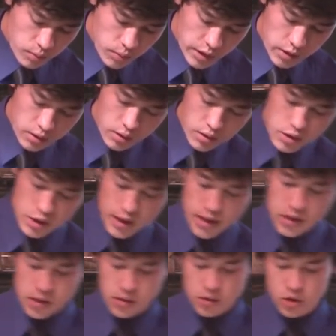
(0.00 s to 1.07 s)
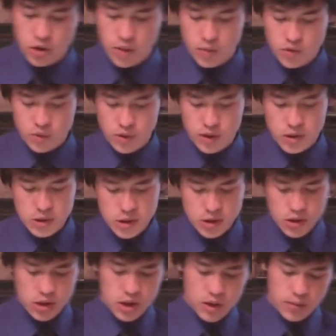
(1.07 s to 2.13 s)
But you notice it has troubles with
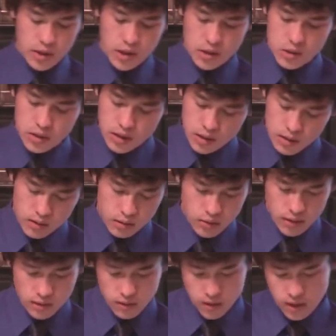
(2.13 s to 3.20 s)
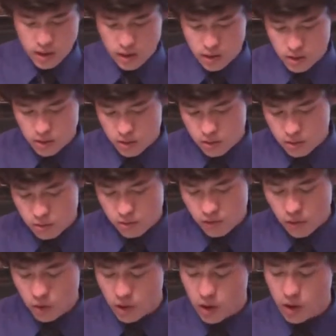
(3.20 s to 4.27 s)
consistency because the
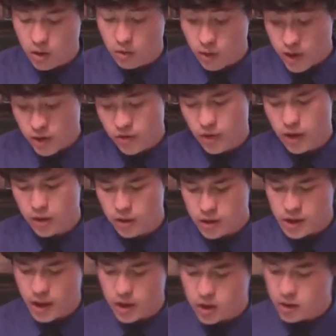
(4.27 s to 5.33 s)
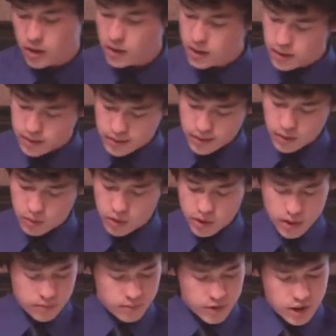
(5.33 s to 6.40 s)
rangefinder is actually not
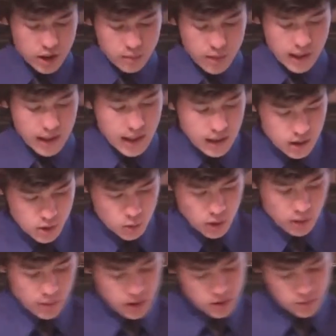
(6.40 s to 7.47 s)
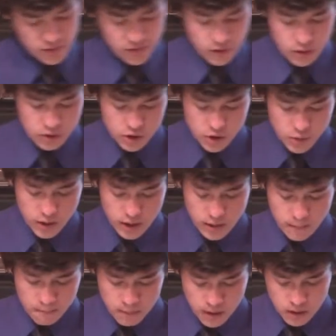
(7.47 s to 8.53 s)
really seeing my hand as well because my fingers are
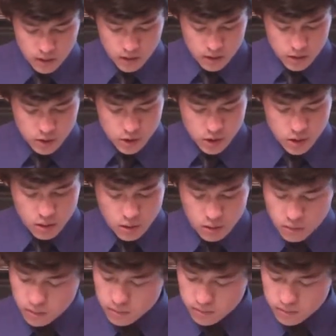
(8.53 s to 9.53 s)
spread. So